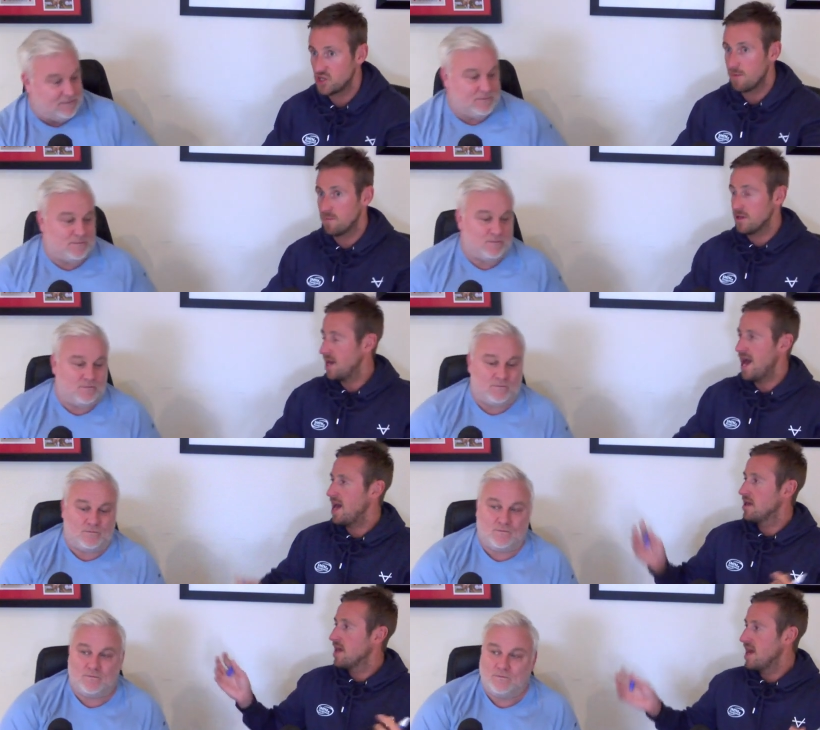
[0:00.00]
Speaker 1: champions.
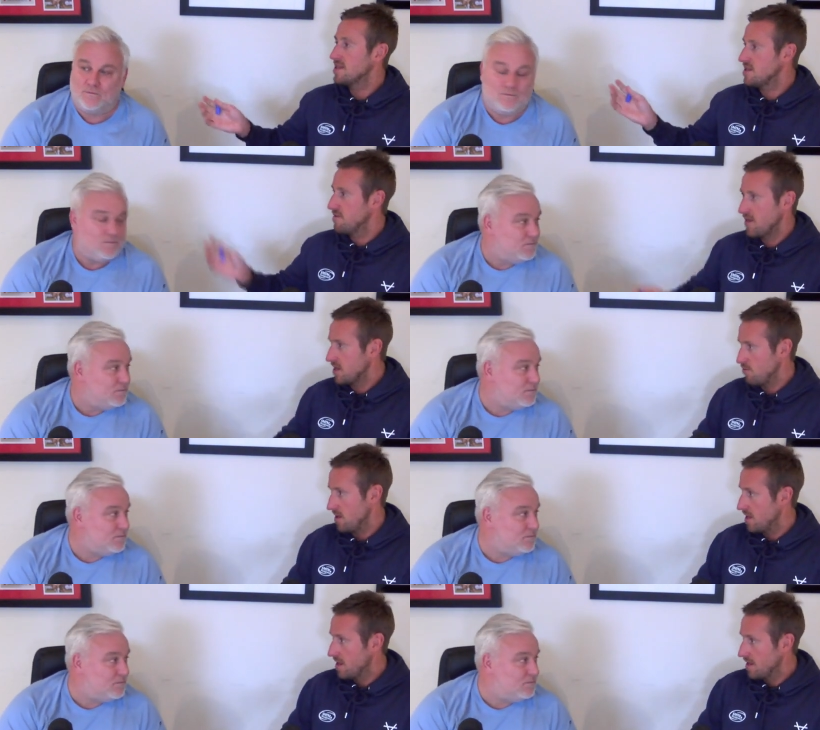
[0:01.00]
Uh, Anthony
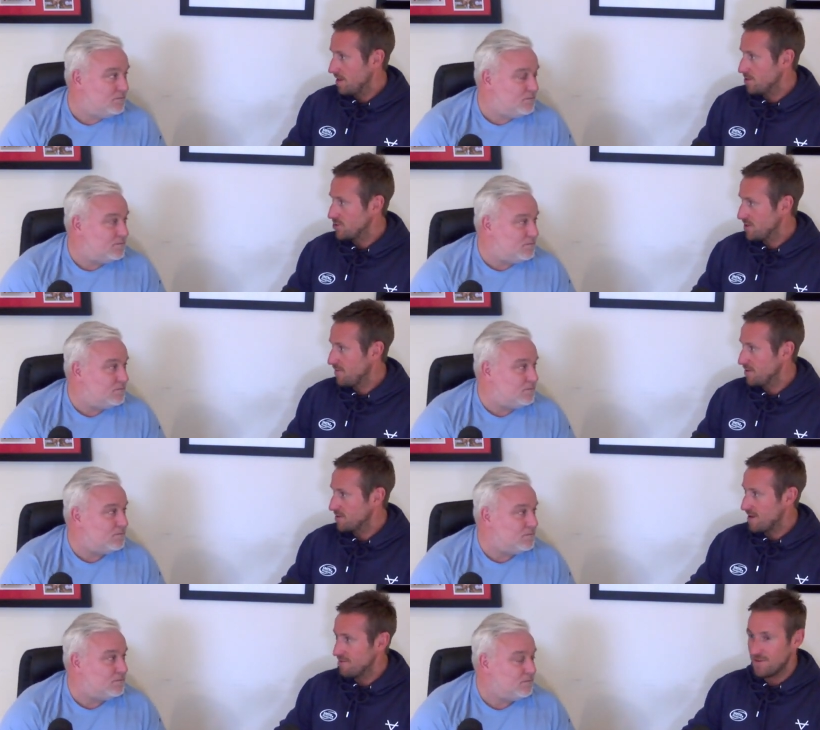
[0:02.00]
Fakme at
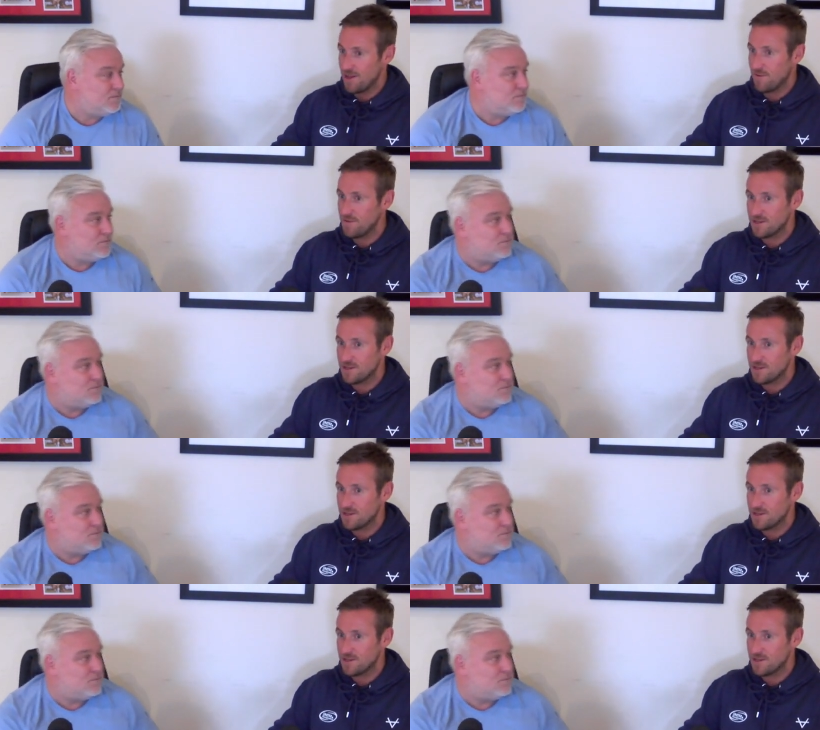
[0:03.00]
Sheffield, I'm fit off the